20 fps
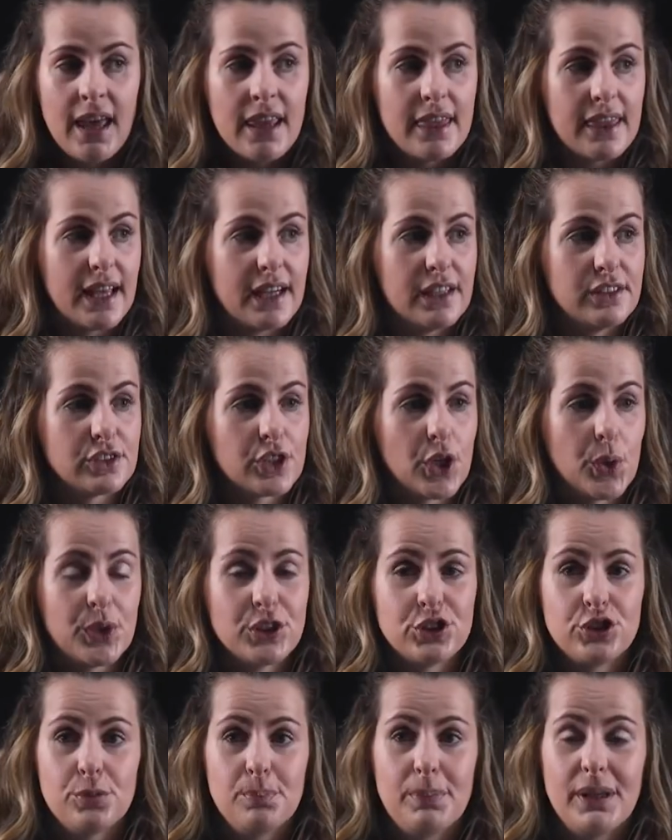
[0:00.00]
that is going
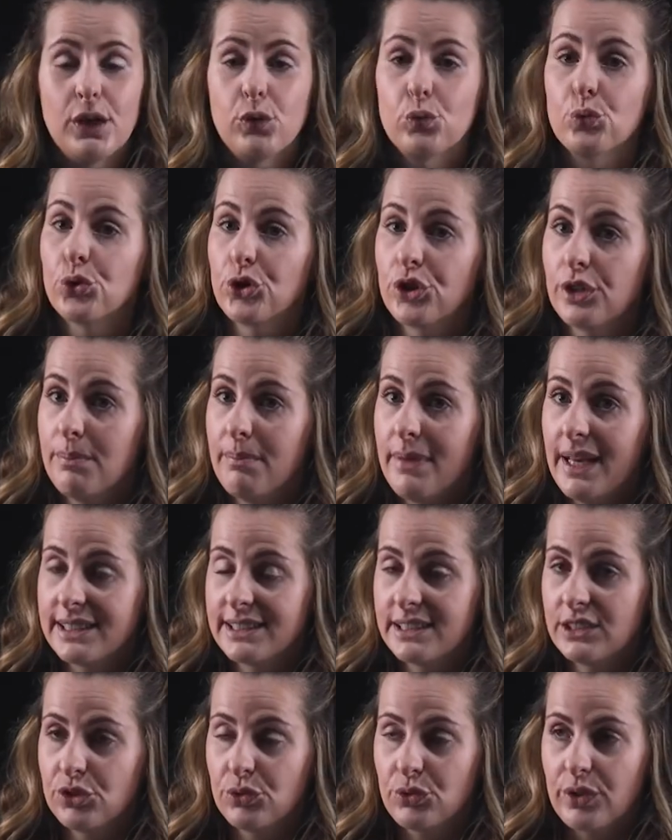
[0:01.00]
to be
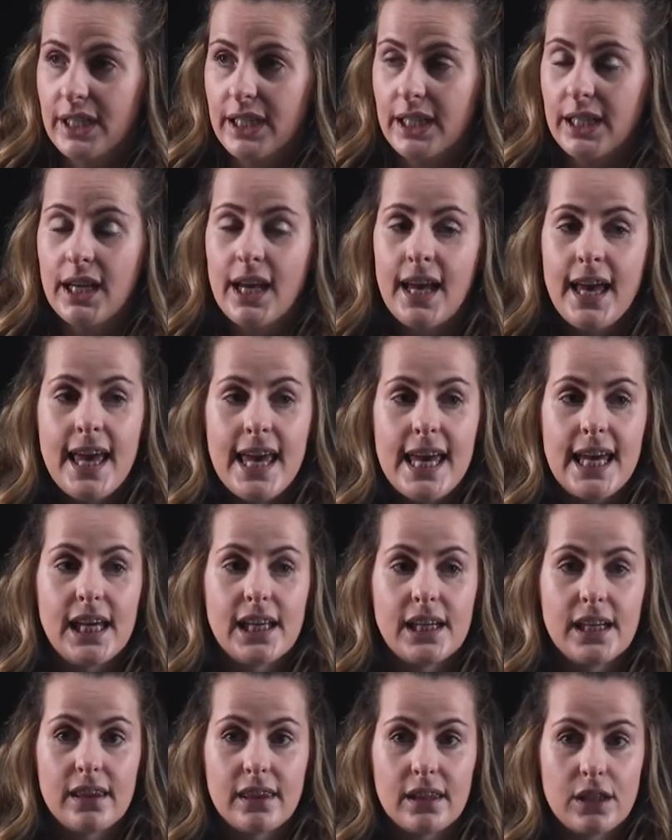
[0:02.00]
rudimentary
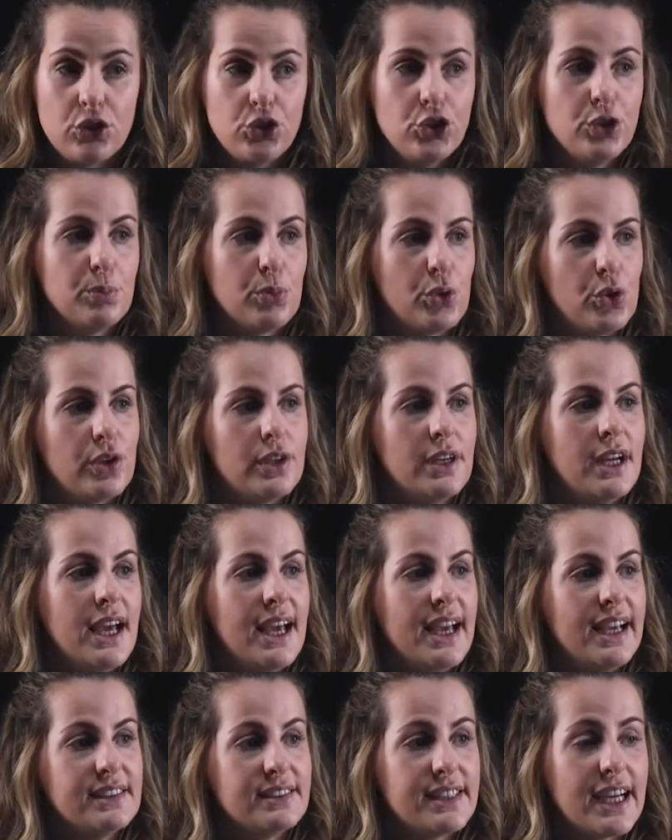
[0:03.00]
in the newborn
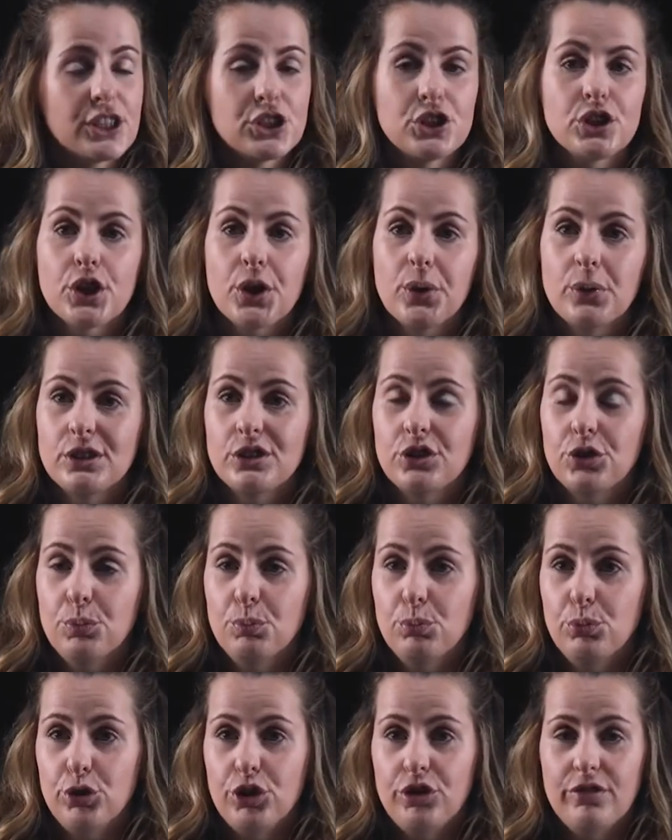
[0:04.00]
is actually going to
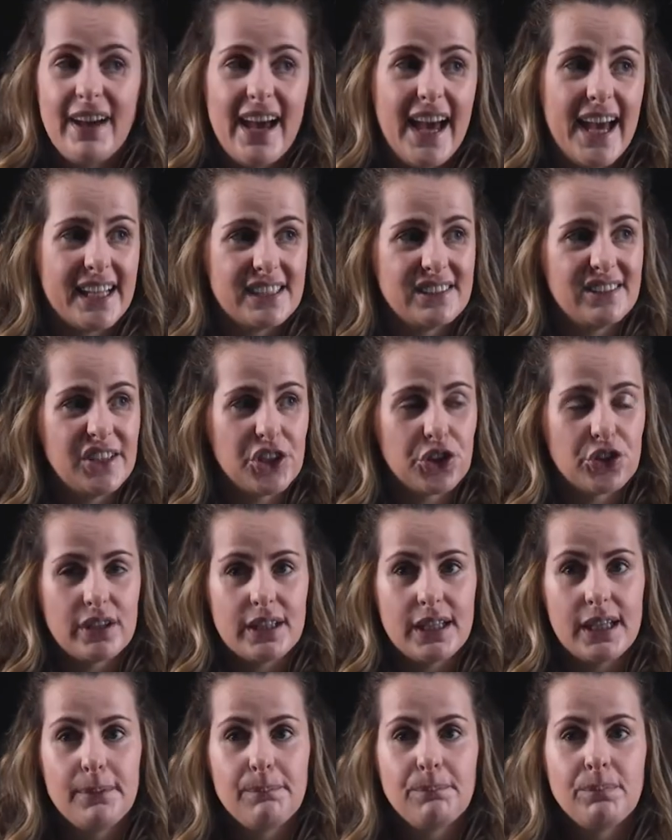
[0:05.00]
move
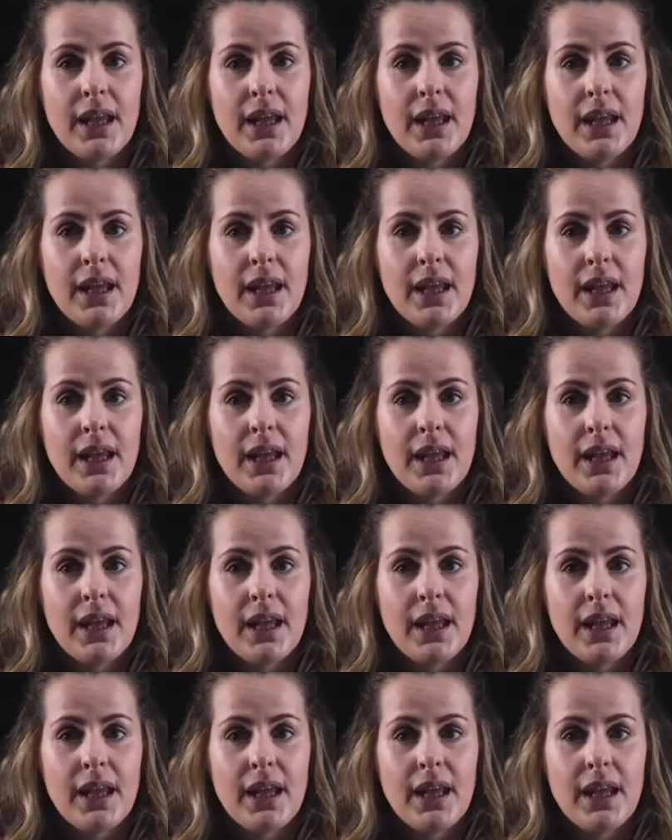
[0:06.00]
anteriorly.